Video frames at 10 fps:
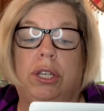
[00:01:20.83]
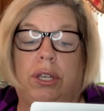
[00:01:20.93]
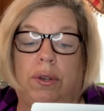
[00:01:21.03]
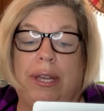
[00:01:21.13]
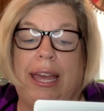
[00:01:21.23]

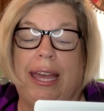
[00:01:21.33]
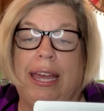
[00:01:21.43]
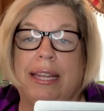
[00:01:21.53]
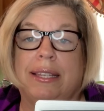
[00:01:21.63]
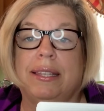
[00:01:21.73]
2
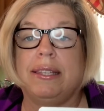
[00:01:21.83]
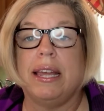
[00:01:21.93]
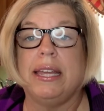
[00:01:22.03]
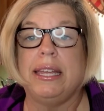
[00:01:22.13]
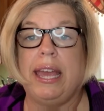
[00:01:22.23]
cans
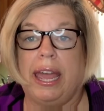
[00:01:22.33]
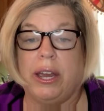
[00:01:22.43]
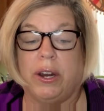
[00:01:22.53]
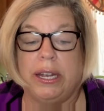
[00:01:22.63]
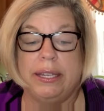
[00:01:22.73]

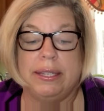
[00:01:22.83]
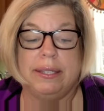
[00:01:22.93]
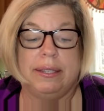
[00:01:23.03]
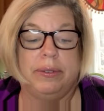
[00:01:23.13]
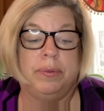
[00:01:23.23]

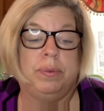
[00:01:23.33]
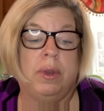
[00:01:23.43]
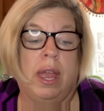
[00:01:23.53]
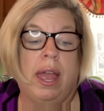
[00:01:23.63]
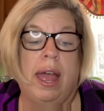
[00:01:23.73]
carrots,
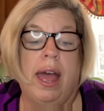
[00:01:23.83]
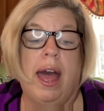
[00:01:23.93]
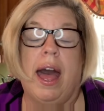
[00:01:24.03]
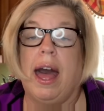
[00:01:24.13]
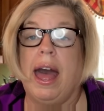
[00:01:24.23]

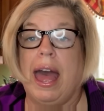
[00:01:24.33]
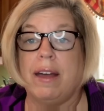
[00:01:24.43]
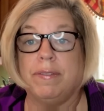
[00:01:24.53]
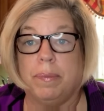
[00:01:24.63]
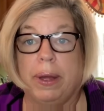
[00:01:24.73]
a
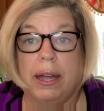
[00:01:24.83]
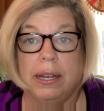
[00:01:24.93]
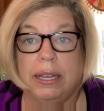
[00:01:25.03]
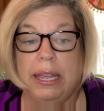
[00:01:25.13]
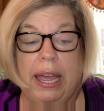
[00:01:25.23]
half a
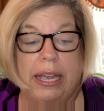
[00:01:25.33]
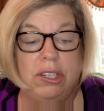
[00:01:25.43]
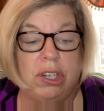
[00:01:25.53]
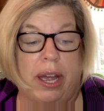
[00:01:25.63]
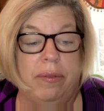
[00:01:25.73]
bottle of
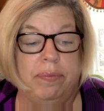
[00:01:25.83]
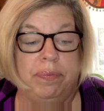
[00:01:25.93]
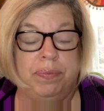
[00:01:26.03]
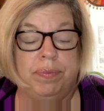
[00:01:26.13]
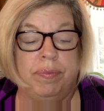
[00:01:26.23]
ketchup,
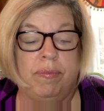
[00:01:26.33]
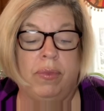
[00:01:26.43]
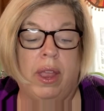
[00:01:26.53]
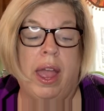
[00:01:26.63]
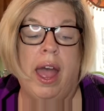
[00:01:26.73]

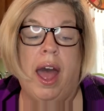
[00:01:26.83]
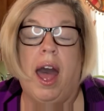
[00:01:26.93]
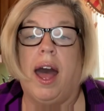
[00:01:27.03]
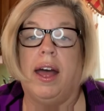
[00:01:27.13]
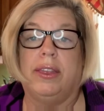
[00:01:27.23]

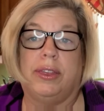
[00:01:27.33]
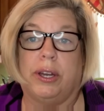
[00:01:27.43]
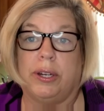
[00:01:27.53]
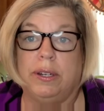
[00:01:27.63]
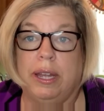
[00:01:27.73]
a
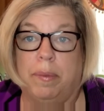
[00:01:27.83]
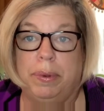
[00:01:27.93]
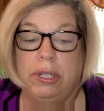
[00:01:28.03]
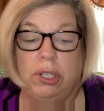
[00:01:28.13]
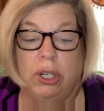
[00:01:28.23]
1/3 cup
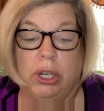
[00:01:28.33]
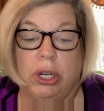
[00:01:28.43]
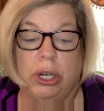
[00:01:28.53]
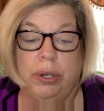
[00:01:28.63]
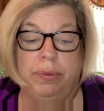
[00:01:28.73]
of
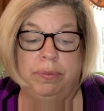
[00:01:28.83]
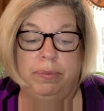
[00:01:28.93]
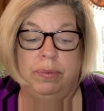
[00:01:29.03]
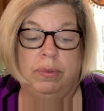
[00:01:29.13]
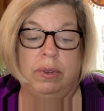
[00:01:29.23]
sugar,
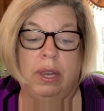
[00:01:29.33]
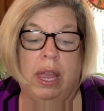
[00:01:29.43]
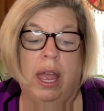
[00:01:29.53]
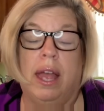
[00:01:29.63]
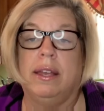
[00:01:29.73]

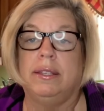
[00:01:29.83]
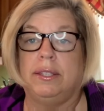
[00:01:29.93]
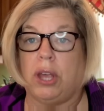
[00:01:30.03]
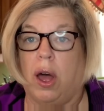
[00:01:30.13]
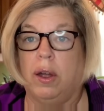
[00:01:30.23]

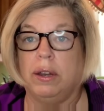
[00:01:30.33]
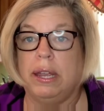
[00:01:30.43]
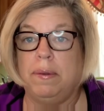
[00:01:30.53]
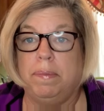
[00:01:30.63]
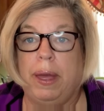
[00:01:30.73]
salt
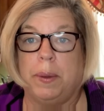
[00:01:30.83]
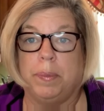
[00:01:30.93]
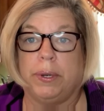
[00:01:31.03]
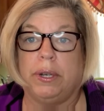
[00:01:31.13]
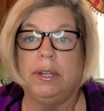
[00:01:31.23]
and
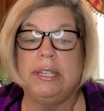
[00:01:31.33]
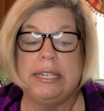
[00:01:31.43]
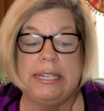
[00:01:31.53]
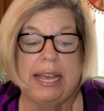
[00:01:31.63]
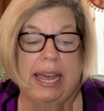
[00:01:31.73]
pepper
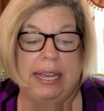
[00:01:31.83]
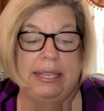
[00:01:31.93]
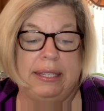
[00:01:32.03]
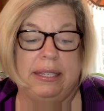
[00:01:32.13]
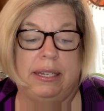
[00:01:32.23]
to
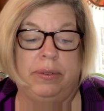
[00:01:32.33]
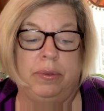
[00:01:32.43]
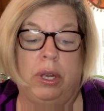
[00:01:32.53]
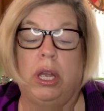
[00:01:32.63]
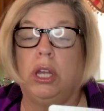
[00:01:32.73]
taste,
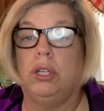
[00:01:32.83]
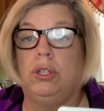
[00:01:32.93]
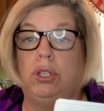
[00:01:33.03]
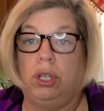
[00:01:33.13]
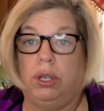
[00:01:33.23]

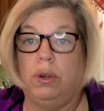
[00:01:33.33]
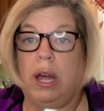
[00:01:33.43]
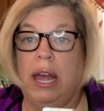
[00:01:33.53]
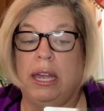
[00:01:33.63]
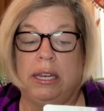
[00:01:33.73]
2
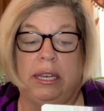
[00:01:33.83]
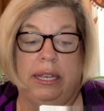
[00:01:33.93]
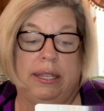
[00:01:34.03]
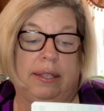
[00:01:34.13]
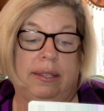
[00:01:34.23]

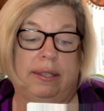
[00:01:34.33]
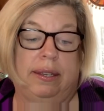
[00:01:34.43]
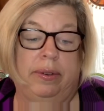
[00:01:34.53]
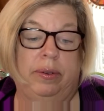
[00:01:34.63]
onions,